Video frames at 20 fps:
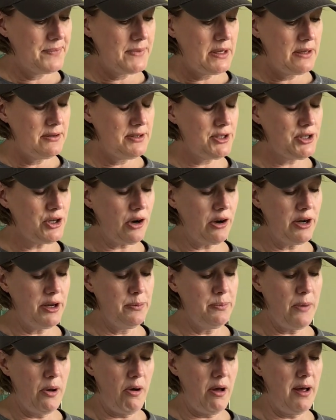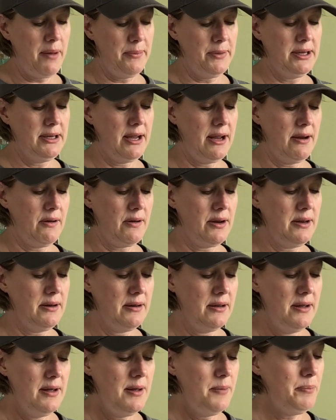started Mohammed Carat.
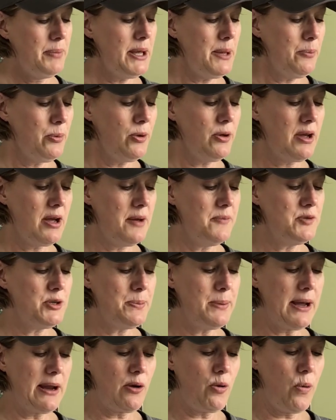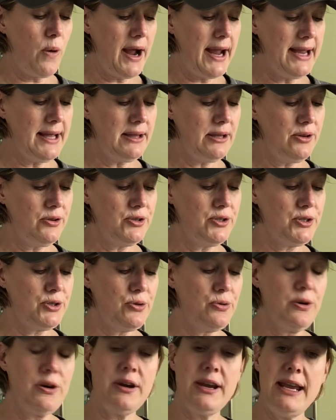"People come to my quiet little
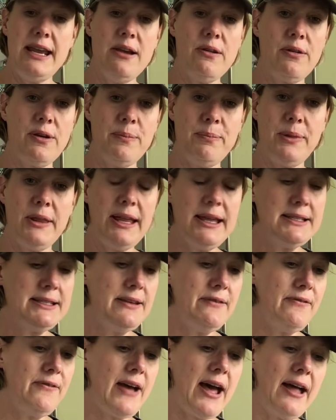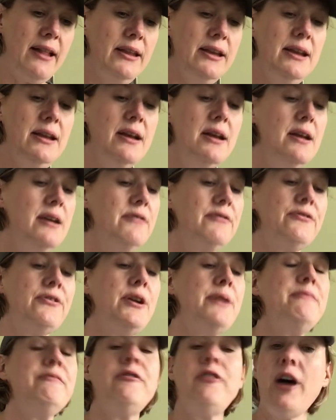store here in Pleasant Valley
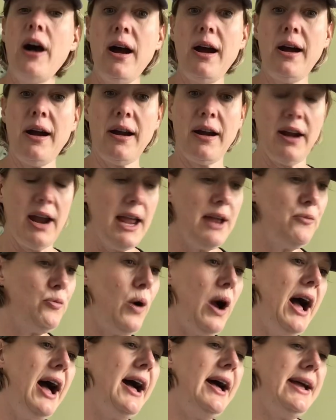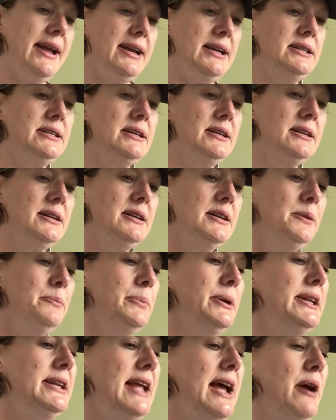from far and wide.
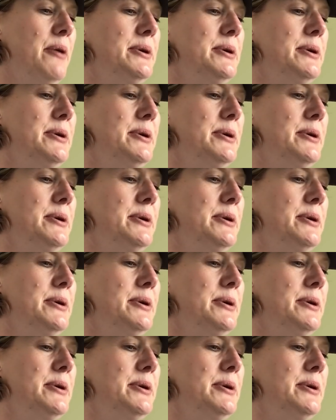But now